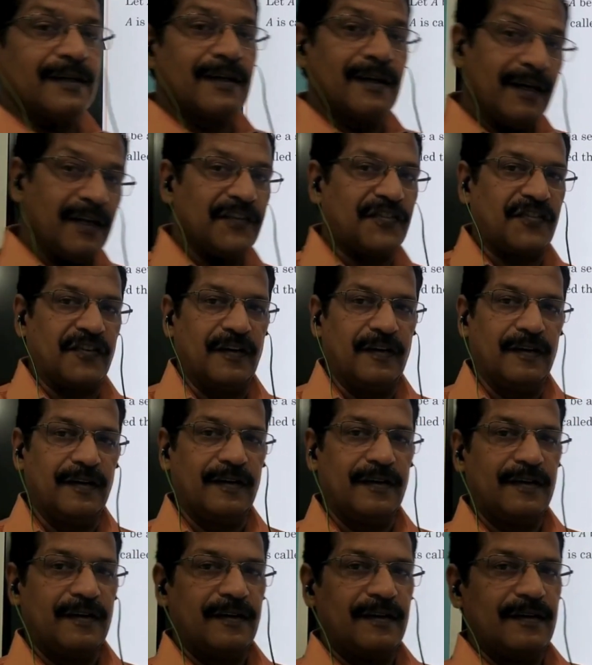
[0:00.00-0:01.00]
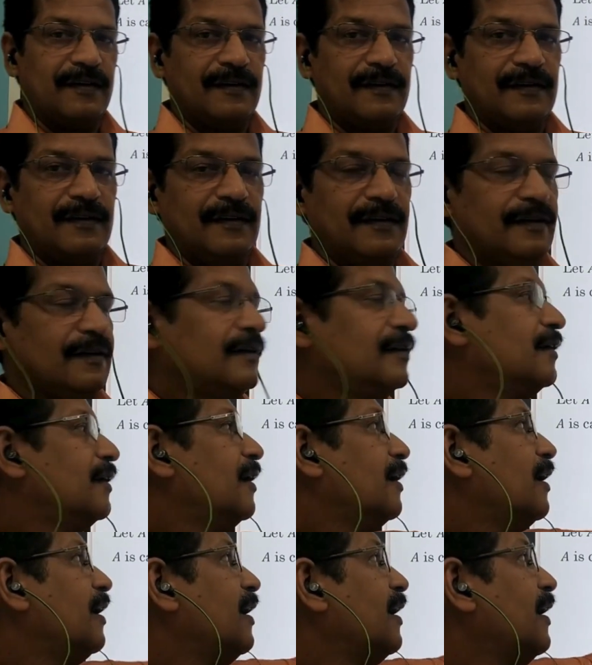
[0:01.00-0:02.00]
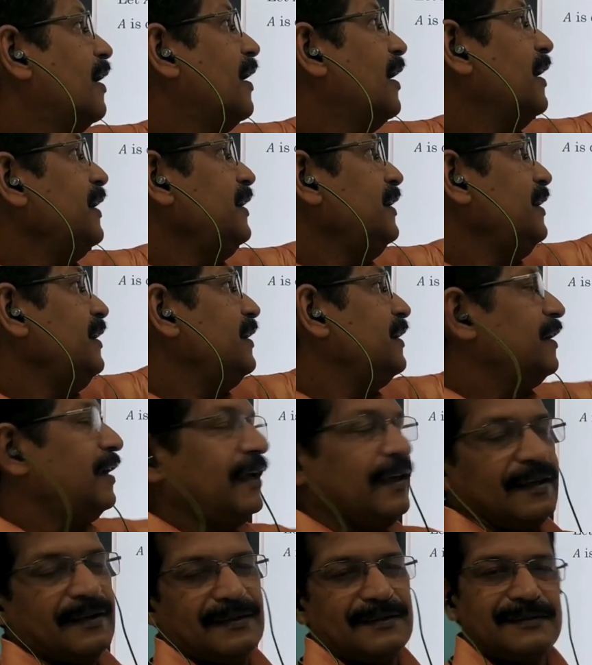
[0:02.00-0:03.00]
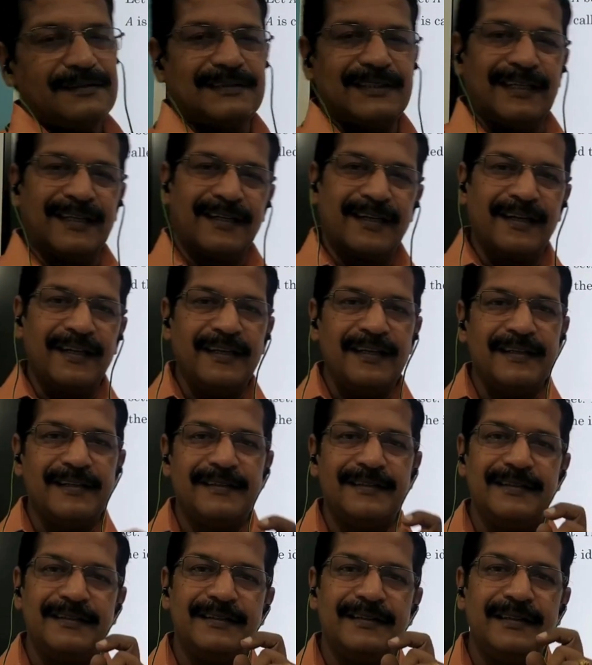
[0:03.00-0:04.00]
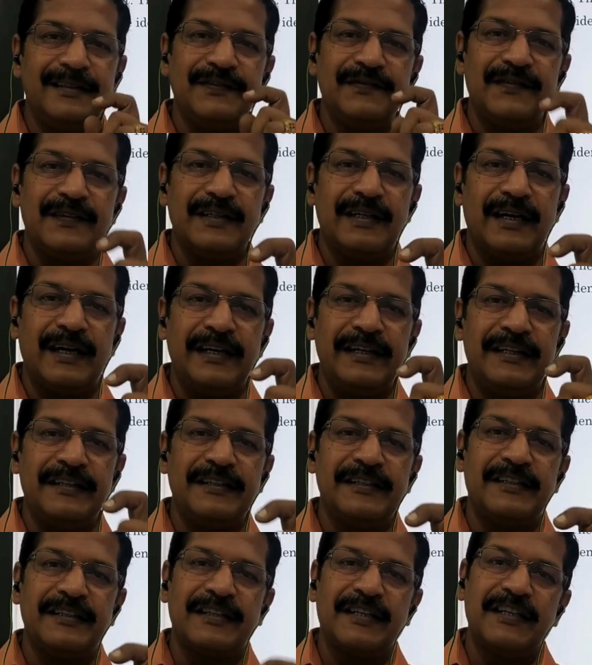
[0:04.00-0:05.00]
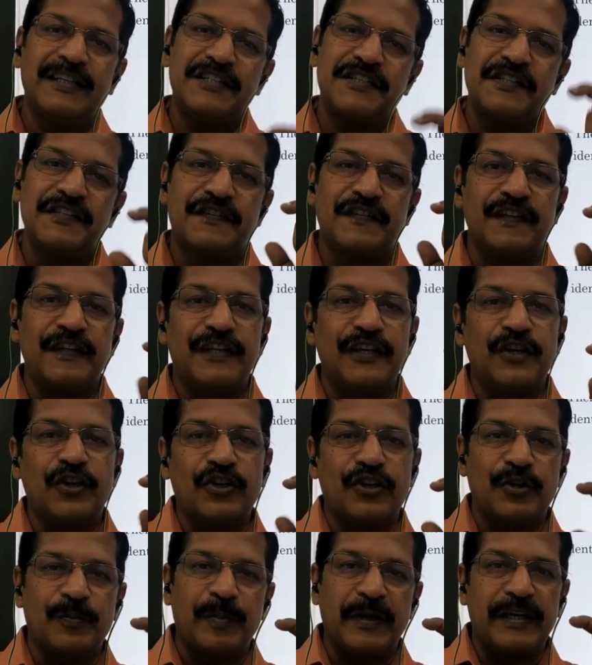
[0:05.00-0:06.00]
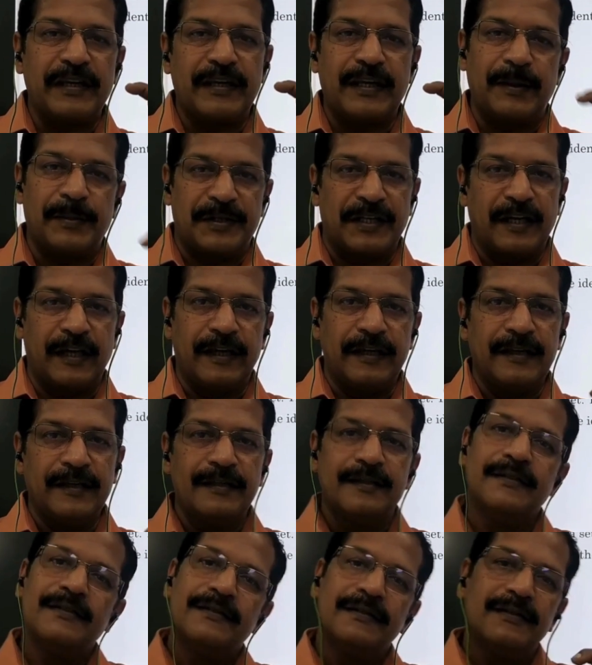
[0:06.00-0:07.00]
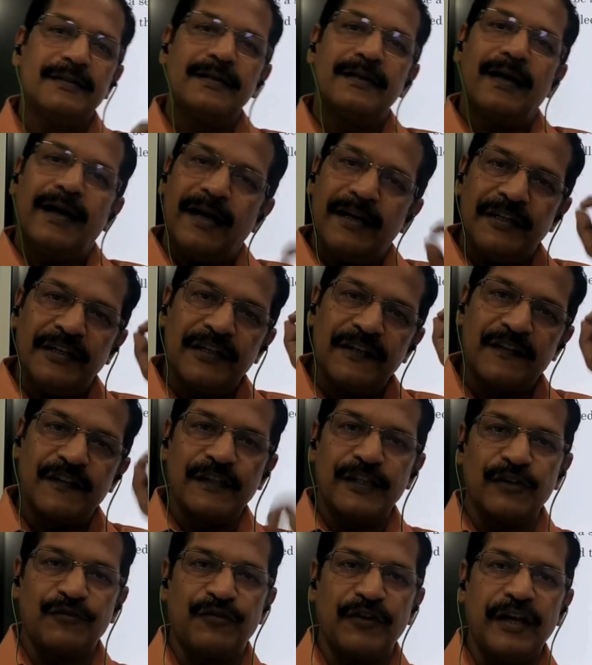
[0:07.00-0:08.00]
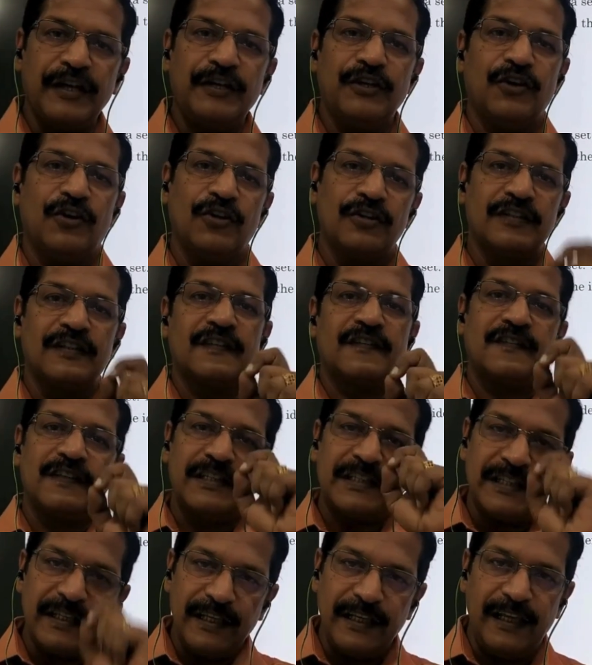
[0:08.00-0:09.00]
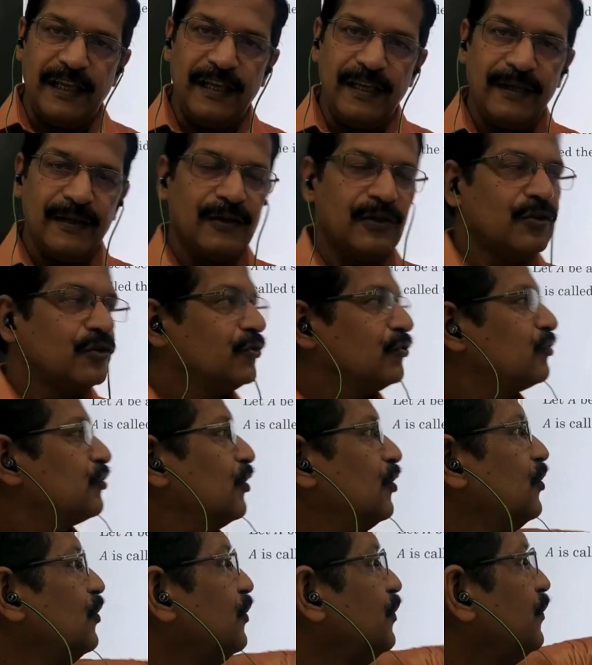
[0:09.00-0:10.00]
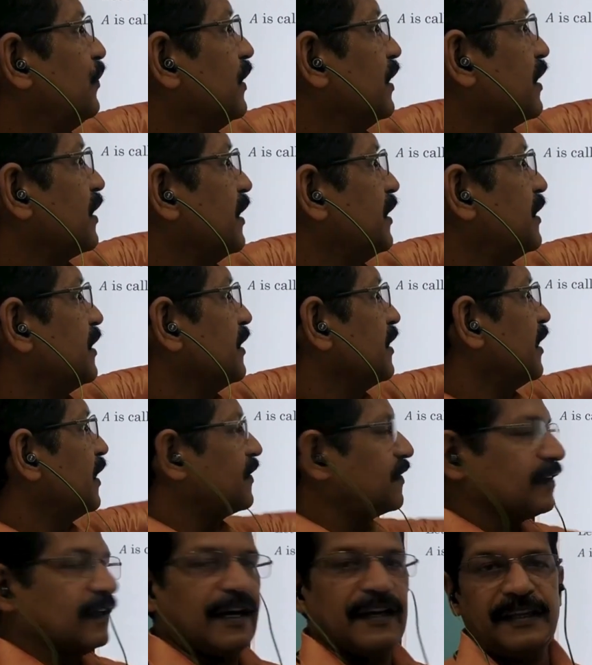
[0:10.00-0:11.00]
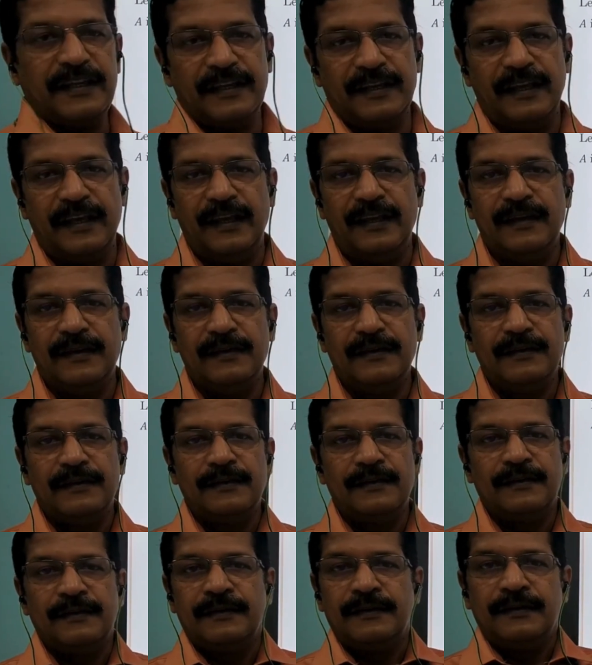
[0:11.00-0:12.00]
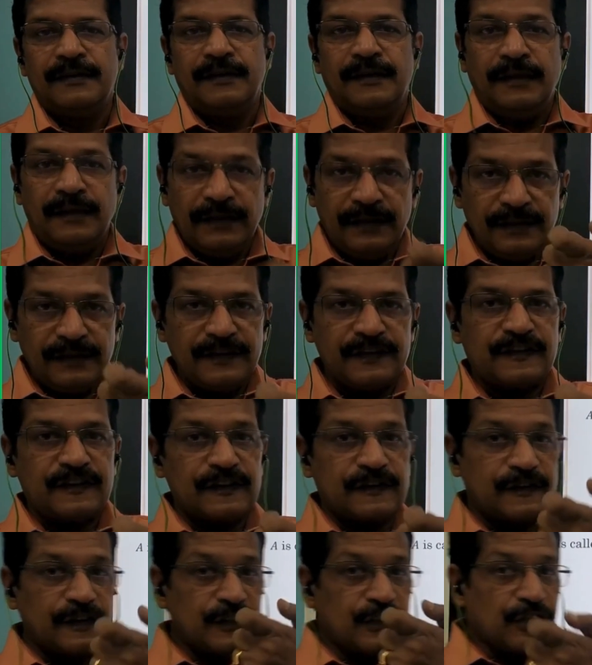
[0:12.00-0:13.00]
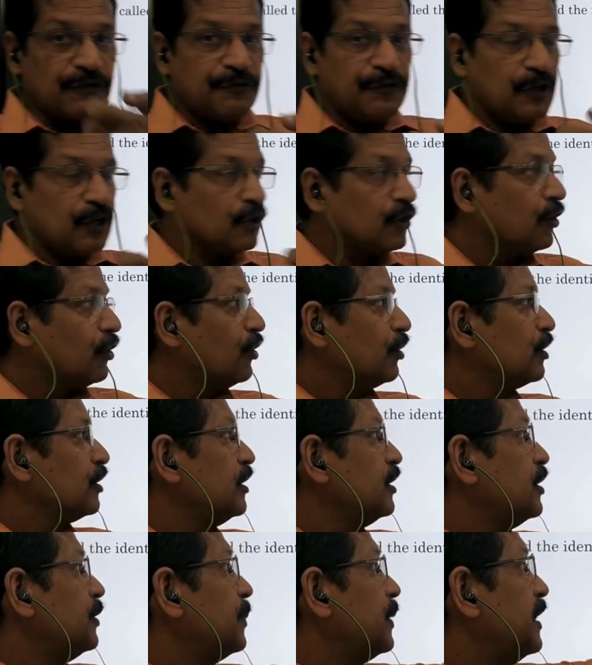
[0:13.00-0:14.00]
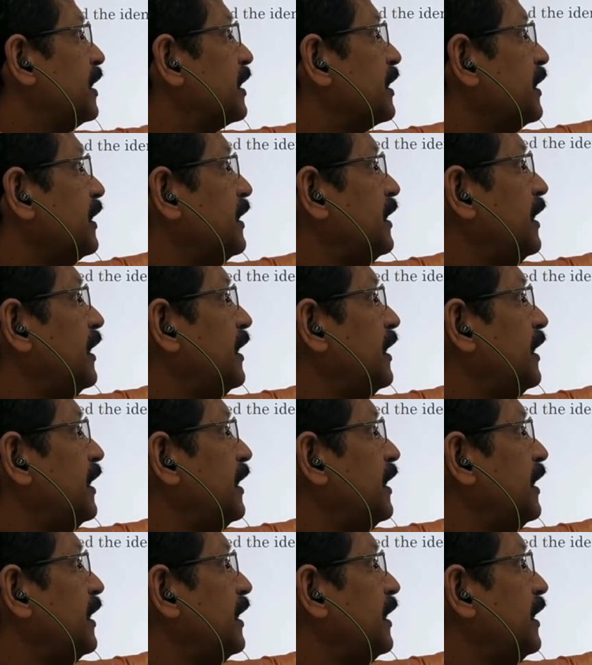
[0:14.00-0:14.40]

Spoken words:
a relation IA, generally in identity relation is denoted by capital I, and it is defined on the set A, so we are writing as IA. Is set of all ordered pair